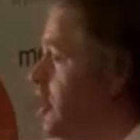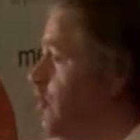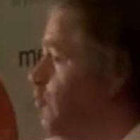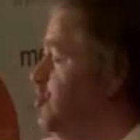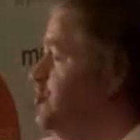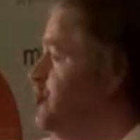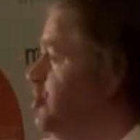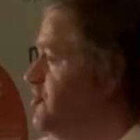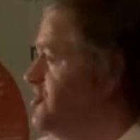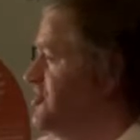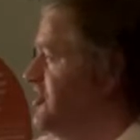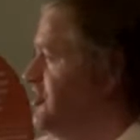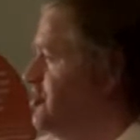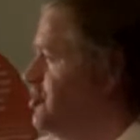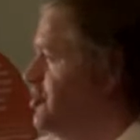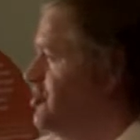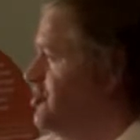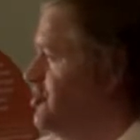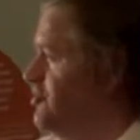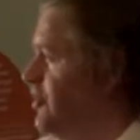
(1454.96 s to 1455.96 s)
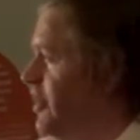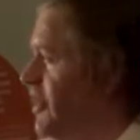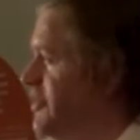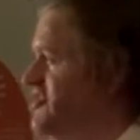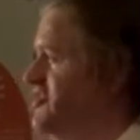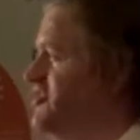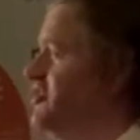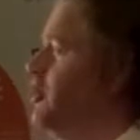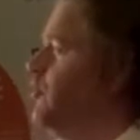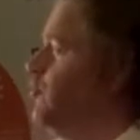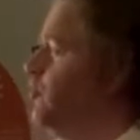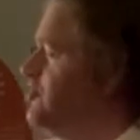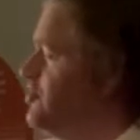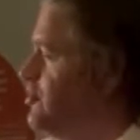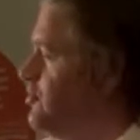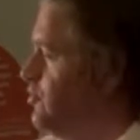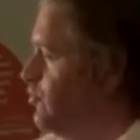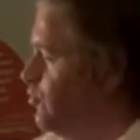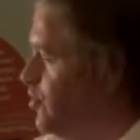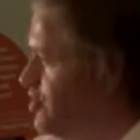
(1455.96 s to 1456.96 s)
reduced teacher stress,
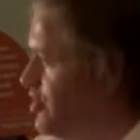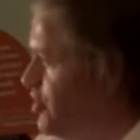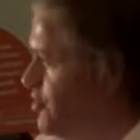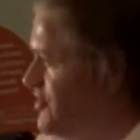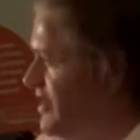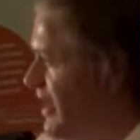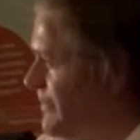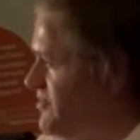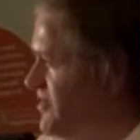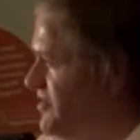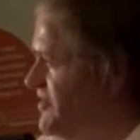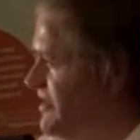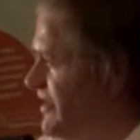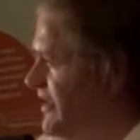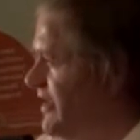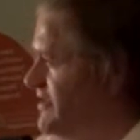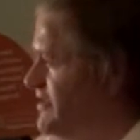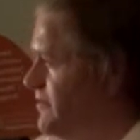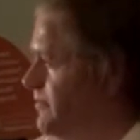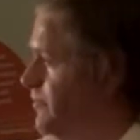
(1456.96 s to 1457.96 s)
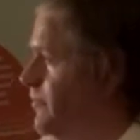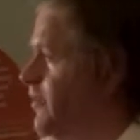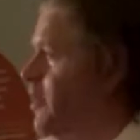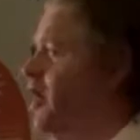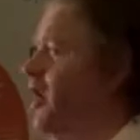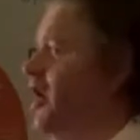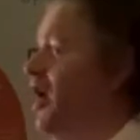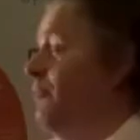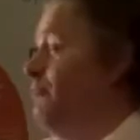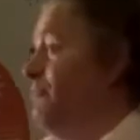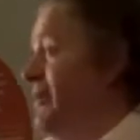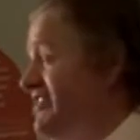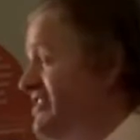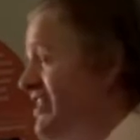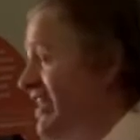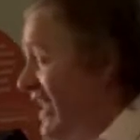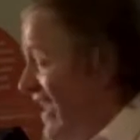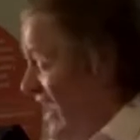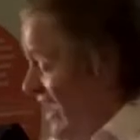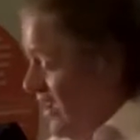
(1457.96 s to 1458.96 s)
reduced absenteeism,
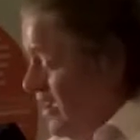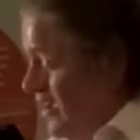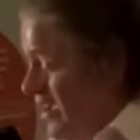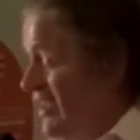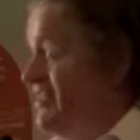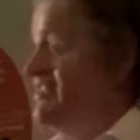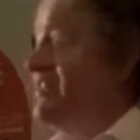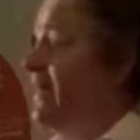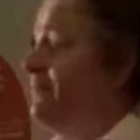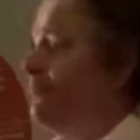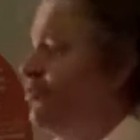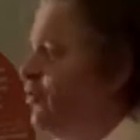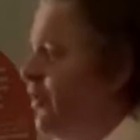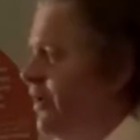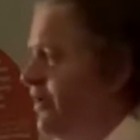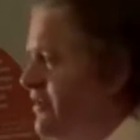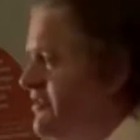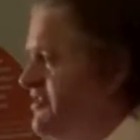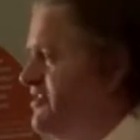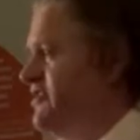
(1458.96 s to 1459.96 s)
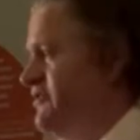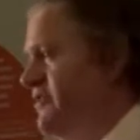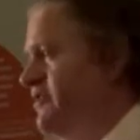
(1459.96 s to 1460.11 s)
better exam grades.